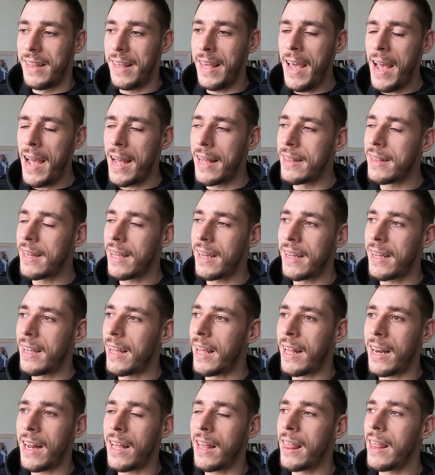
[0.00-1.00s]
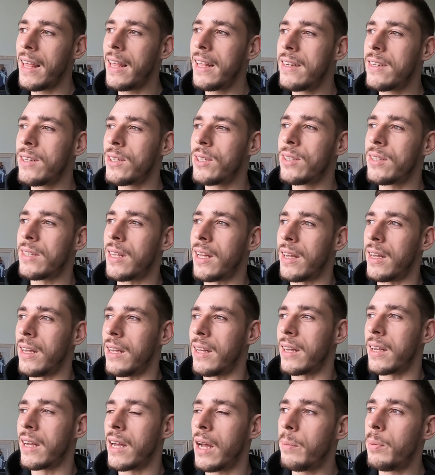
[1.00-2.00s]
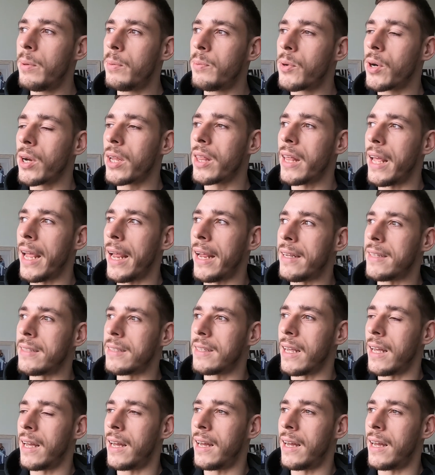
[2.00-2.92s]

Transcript: Yeah, and uh, and I think just a couple more things.